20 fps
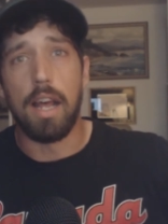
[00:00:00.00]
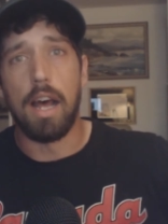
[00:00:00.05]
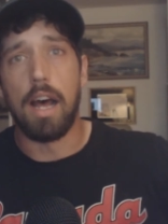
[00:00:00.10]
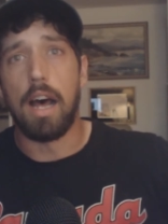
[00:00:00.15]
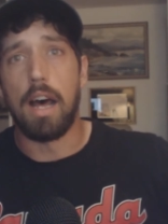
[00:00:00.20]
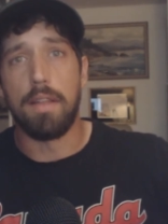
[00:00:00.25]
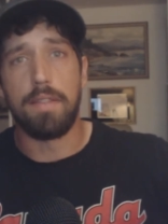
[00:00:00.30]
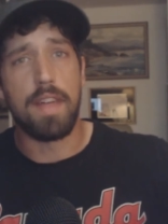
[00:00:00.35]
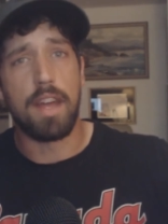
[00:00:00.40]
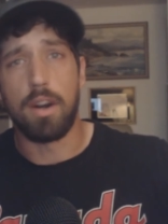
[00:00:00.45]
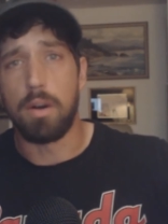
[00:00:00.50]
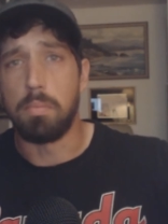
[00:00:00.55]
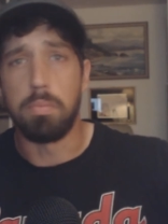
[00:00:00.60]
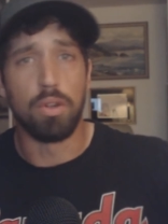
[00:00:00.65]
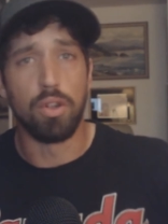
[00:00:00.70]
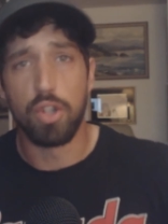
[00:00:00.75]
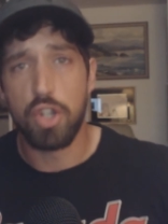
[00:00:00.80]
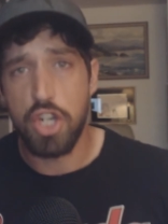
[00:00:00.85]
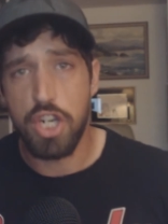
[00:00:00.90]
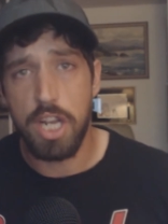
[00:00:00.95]
that are
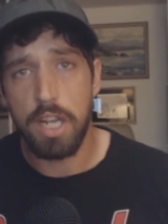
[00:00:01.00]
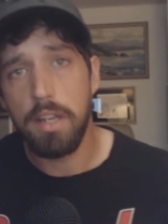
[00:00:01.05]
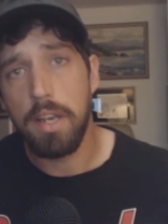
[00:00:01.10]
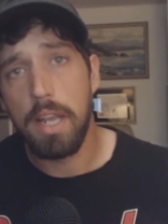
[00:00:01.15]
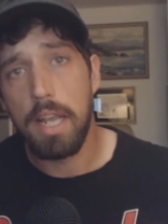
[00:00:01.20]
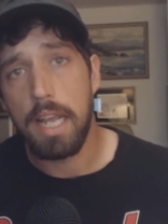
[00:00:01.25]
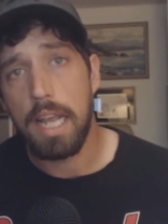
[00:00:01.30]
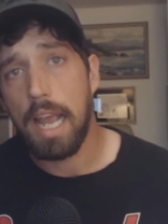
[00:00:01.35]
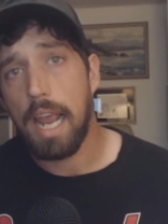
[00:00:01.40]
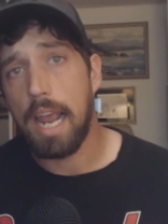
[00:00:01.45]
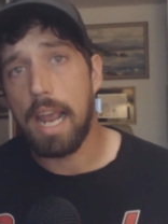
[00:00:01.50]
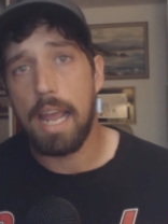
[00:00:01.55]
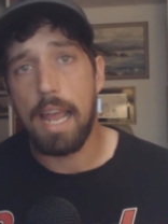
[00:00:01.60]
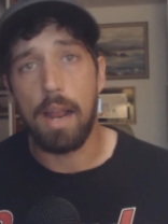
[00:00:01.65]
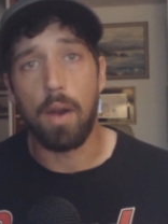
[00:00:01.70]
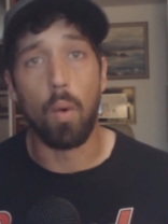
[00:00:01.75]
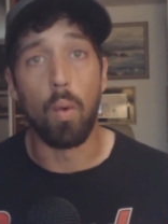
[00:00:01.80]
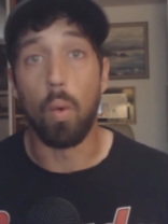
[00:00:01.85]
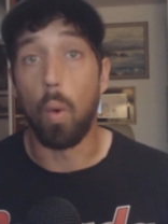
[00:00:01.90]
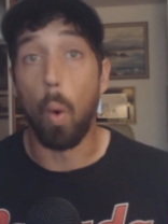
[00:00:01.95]
bullshit
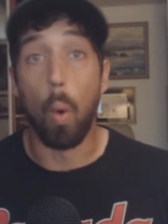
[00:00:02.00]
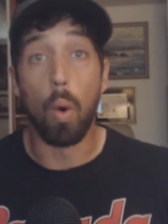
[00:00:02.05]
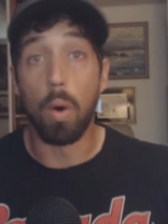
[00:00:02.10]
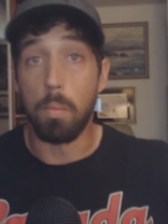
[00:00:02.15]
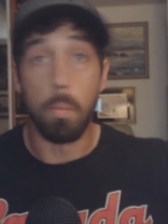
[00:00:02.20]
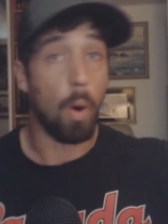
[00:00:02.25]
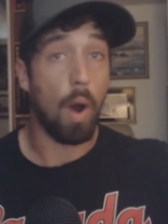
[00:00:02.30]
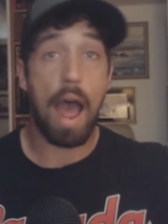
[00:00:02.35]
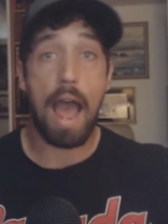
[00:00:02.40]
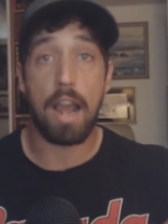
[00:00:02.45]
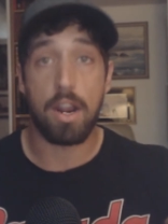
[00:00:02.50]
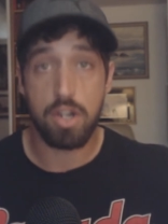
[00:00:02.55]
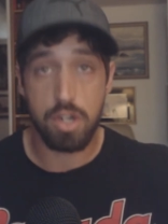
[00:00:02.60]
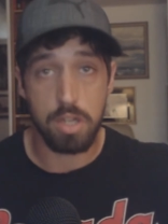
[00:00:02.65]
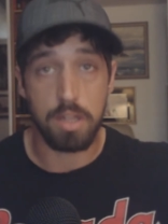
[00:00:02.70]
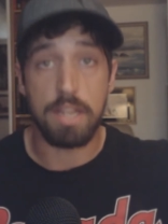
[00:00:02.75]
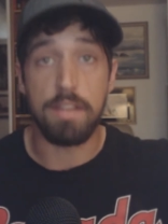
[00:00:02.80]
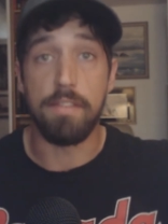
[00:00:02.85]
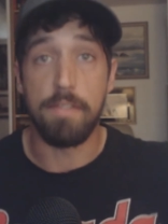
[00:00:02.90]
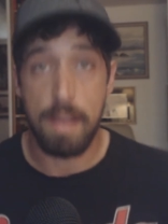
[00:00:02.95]
or
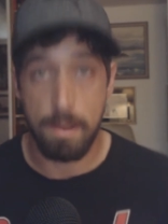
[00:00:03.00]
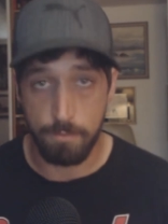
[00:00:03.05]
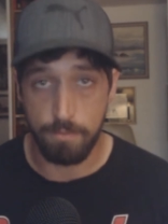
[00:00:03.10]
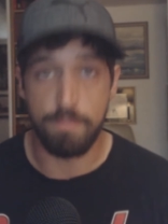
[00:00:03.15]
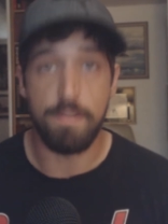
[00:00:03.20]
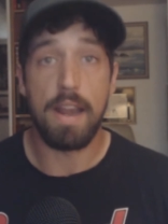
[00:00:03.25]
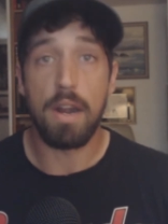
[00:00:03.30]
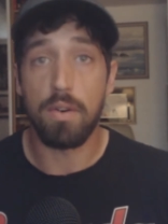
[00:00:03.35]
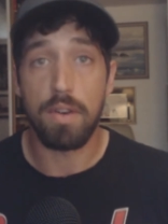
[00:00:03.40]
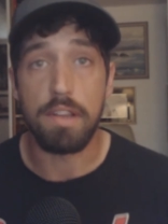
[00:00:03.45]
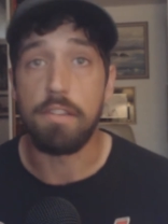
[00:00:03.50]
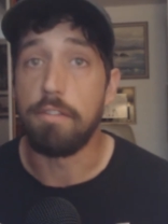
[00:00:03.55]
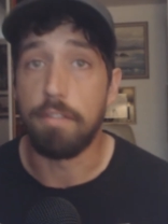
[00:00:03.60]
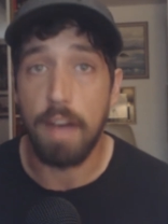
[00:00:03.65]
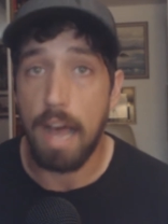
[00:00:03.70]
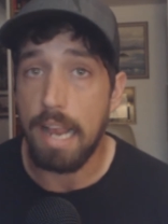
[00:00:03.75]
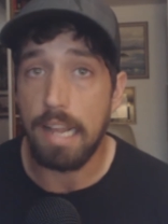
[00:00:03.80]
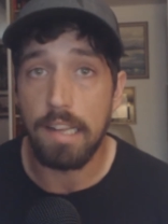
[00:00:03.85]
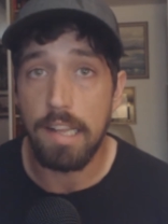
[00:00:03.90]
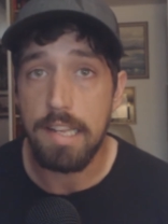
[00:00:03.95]
actually very
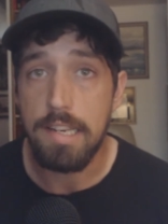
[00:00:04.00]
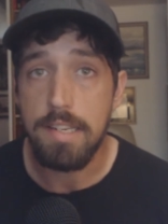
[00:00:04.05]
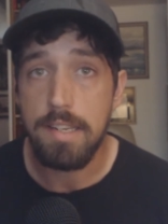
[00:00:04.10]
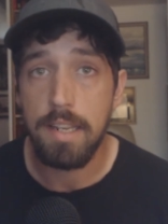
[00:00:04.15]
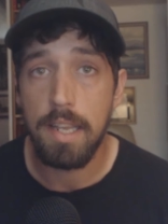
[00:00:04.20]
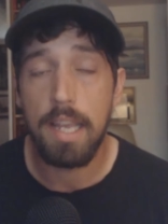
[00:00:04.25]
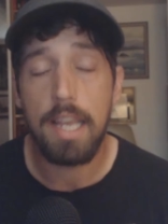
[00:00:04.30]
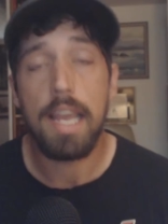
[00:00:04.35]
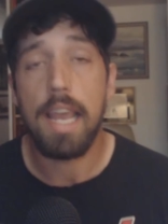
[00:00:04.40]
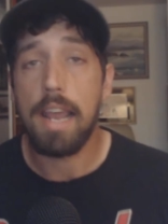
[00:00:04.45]
violent,